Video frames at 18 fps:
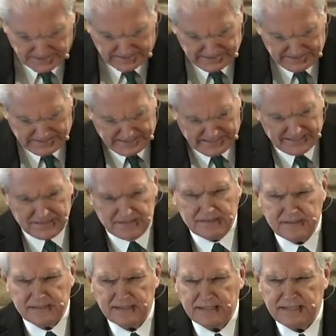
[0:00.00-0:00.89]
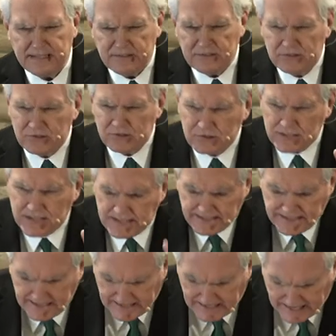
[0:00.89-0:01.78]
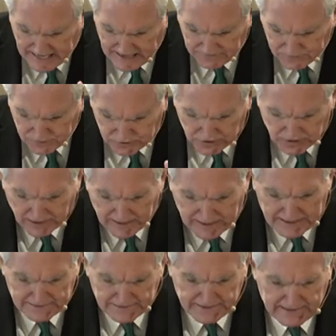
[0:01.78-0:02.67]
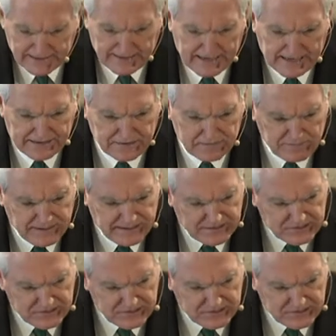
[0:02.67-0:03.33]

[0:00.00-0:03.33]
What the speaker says: in his seeking after God and being